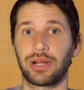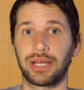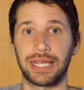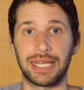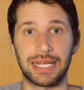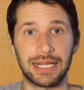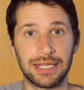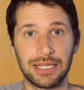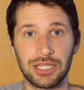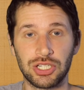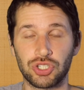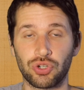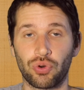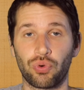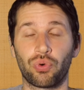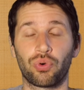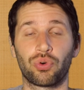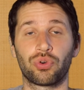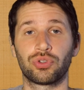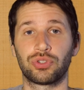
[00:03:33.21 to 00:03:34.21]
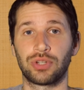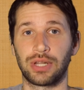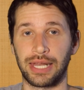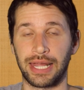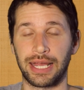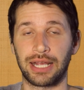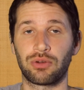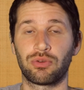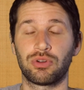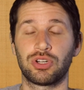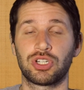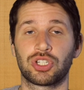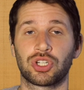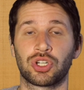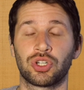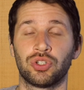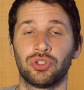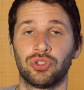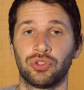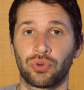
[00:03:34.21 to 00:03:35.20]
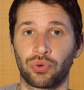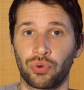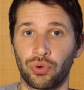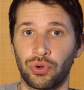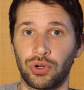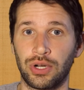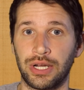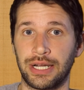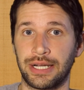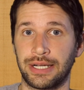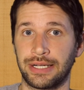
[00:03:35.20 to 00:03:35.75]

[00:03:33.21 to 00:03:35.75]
English or the language you're